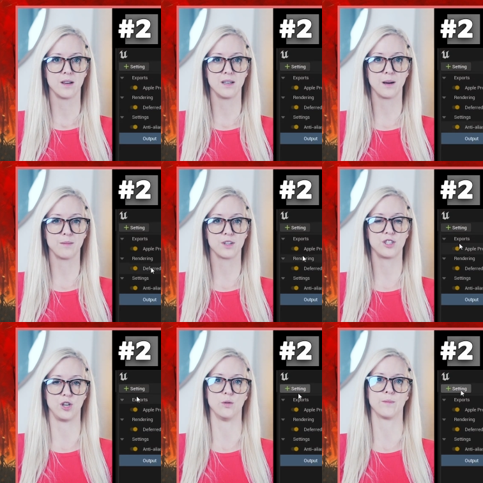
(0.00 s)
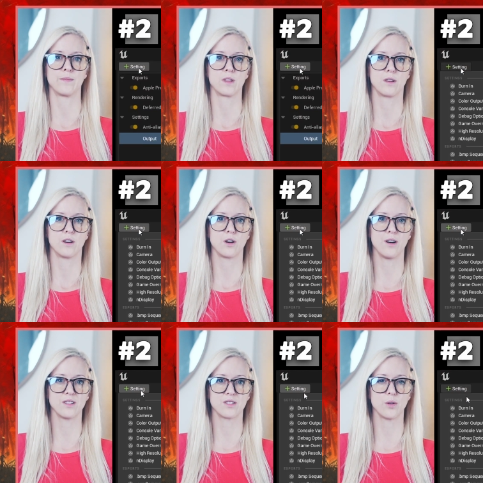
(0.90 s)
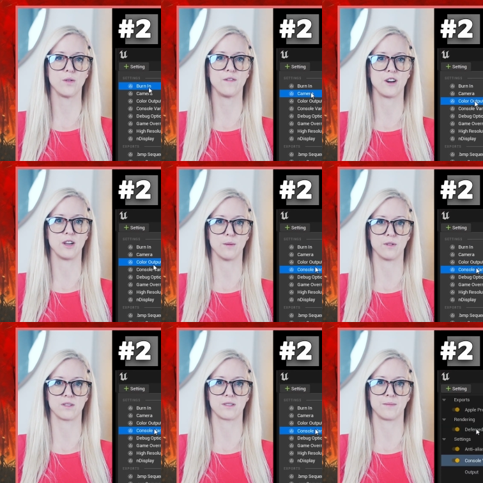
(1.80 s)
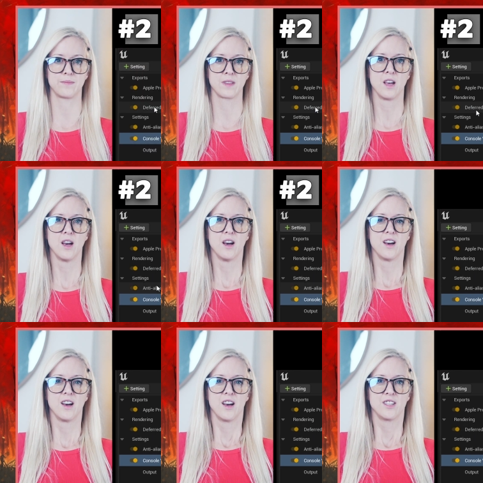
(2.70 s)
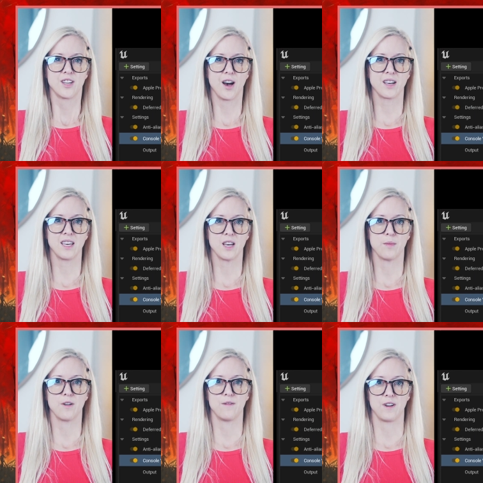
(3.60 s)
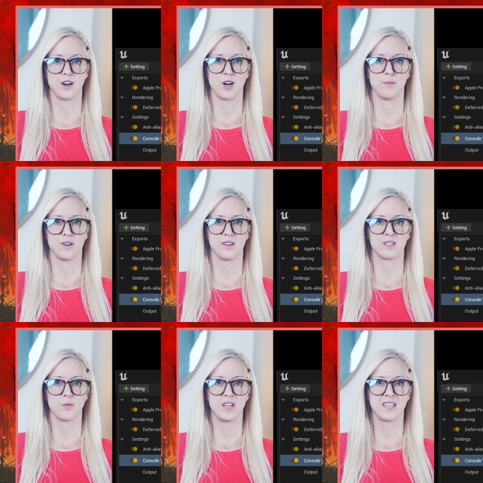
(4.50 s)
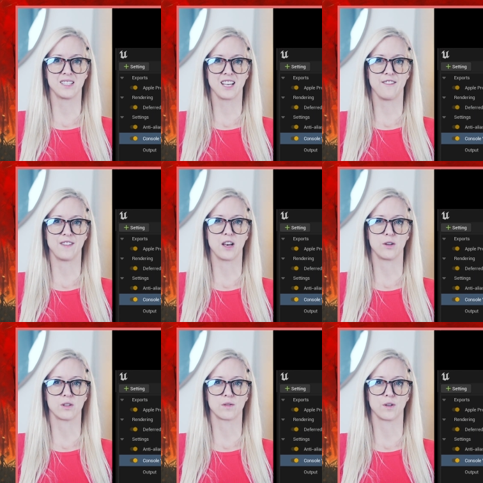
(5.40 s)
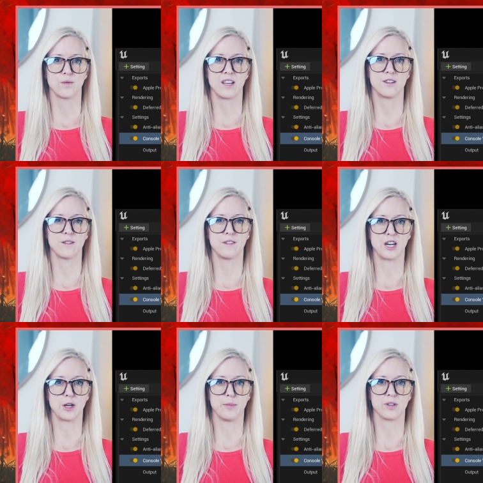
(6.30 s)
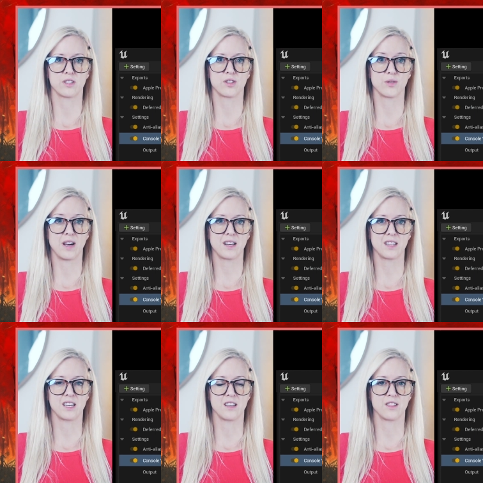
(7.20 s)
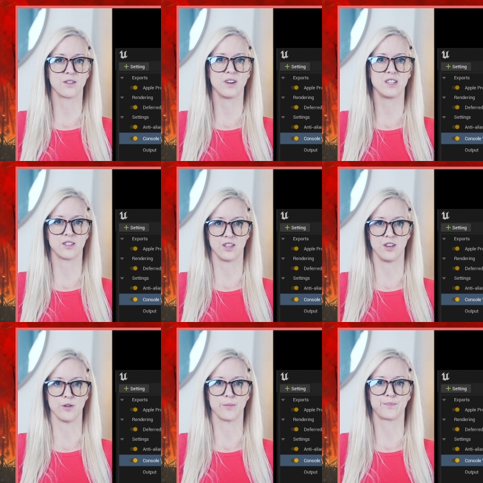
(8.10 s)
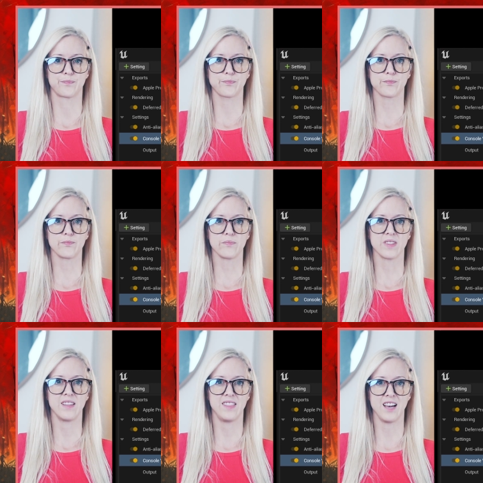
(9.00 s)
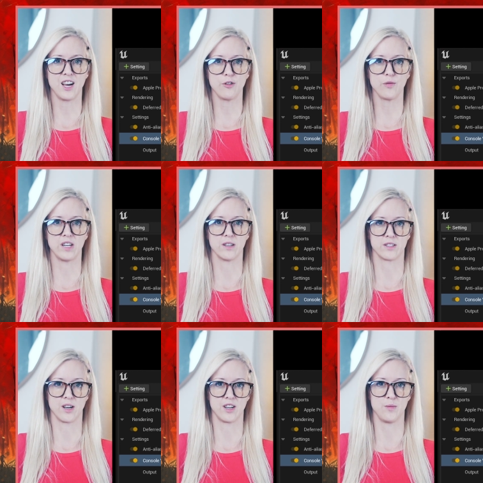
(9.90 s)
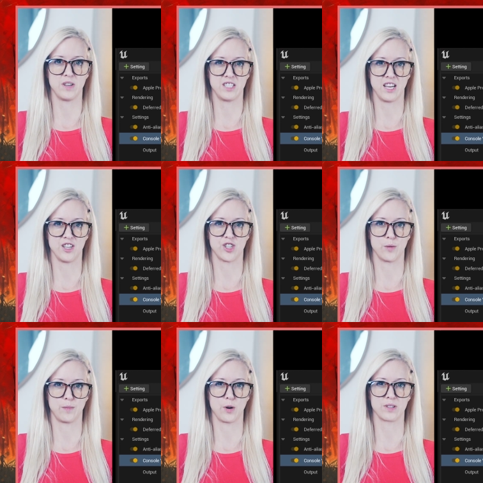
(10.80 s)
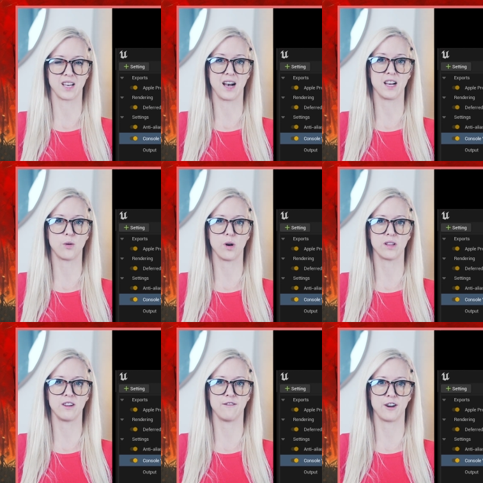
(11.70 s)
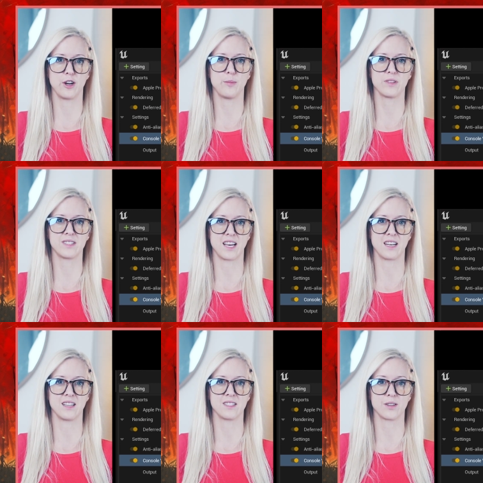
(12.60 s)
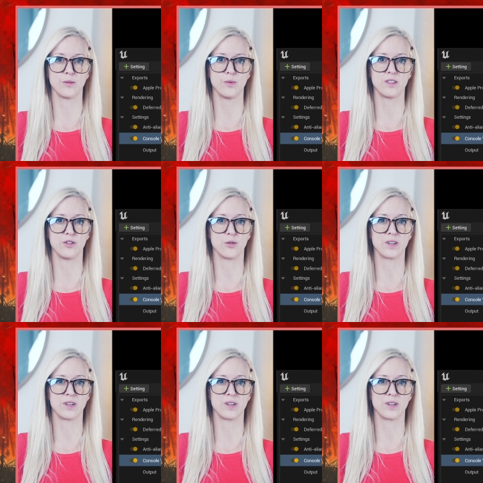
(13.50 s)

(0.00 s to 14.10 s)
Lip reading: Number 2, console variables. Talking about variables, we can set values for render variables directly in the render queue. The Unreal documentation posts high-quality variable settings with new